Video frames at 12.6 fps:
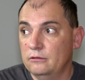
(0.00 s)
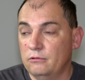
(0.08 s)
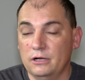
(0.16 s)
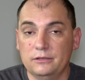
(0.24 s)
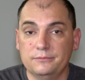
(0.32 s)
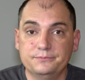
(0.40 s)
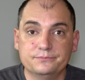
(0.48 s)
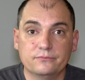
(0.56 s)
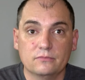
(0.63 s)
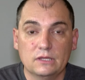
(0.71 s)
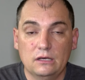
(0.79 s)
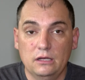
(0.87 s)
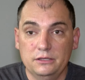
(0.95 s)
Well,
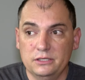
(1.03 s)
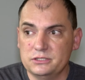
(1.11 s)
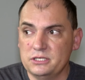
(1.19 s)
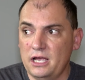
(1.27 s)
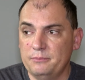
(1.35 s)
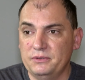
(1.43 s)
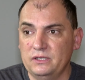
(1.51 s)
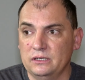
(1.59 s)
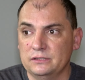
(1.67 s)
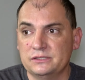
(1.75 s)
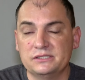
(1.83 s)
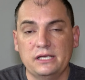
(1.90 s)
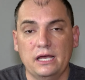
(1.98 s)
this happened on
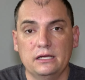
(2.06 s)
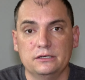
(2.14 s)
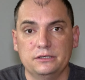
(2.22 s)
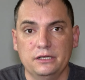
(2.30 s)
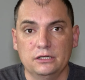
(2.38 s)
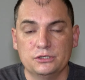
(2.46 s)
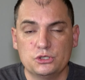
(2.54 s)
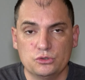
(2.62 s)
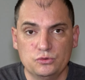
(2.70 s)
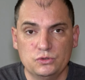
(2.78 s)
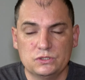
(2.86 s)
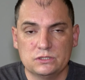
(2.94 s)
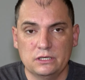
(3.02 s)
a Saturday, on
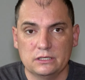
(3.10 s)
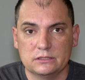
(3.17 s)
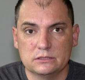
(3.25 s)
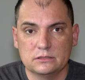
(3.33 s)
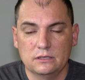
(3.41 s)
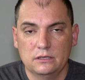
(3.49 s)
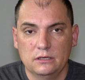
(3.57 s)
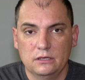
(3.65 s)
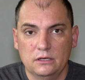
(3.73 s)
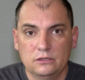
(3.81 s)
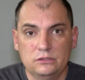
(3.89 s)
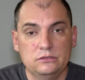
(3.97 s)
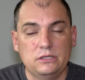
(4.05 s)
June 6,
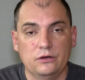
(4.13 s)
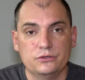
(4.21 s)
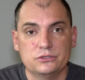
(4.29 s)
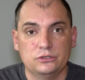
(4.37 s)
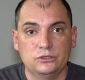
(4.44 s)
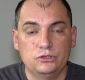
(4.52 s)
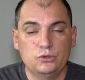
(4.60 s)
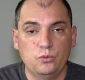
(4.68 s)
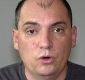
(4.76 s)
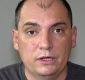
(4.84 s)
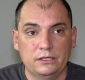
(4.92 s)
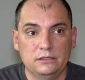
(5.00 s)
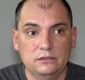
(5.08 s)

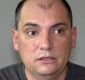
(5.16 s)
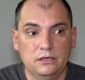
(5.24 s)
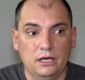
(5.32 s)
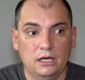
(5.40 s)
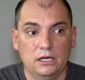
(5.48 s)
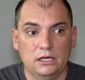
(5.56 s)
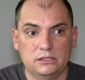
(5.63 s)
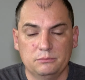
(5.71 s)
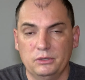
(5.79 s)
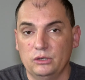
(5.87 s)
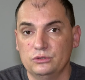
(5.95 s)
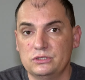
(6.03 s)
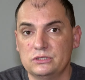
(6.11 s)
2020, at
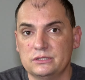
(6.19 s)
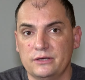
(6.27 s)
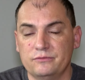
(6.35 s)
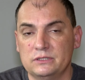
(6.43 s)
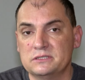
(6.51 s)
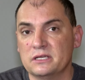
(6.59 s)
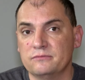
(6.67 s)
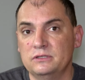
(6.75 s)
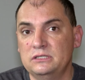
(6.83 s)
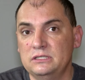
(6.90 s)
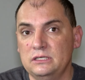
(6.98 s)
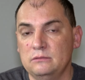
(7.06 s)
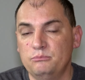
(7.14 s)
about
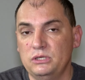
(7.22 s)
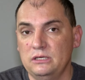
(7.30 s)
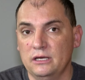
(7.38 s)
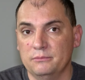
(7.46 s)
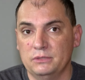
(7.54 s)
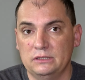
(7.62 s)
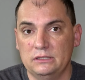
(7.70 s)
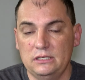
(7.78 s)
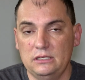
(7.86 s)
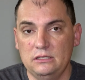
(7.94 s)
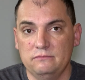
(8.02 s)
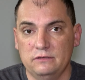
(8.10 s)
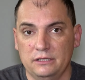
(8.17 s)
7:17 p.m. in the
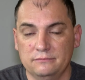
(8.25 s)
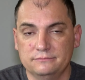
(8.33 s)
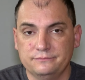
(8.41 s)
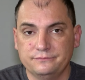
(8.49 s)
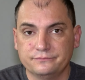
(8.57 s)
evening.